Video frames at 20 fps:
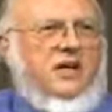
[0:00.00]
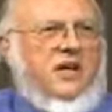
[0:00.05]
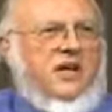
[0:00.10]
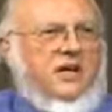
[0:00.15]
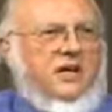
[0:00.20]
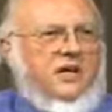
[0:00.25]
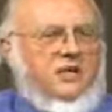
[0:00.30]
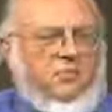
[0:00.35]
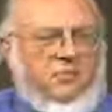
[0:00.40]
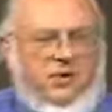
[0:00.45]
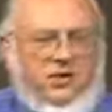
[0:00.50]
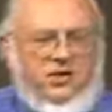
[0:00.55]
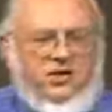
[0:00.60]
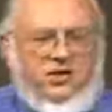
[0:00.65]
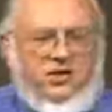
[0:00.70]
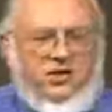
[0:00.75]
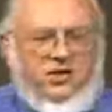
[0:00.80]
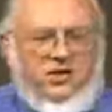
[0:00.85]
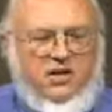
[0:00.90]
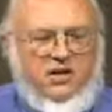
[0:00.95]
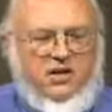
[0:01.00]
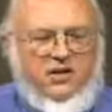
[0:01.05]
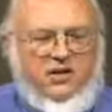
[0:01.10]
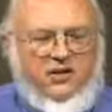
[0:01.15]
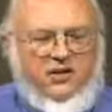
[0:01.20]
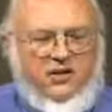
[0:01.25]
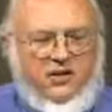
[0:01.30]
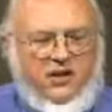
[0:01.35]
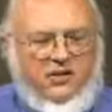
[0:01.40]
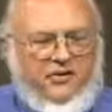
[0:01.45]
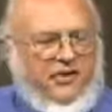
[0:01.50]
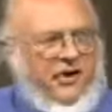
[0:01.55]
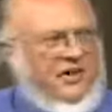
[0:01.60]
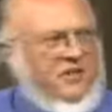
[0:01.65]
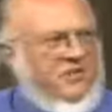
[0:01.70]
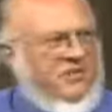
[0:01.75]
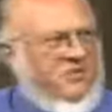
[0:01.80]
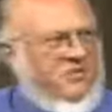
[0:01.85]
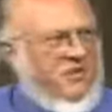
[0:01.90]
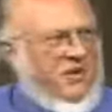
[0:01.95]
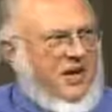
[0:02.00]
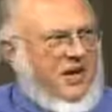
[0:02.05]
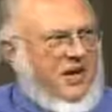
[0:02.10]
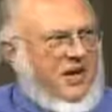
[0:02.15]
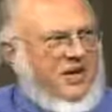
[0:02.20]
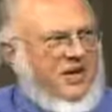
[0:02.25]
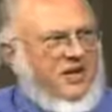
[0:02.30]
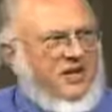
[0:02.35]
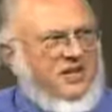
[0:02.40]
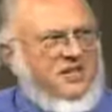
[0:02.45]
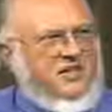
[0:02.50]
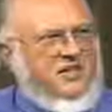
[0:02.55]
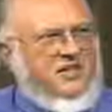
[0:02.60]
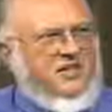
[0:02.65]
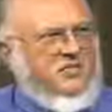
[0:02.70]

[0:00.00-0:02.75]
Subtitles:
and depression, there are other kinds of mental illness,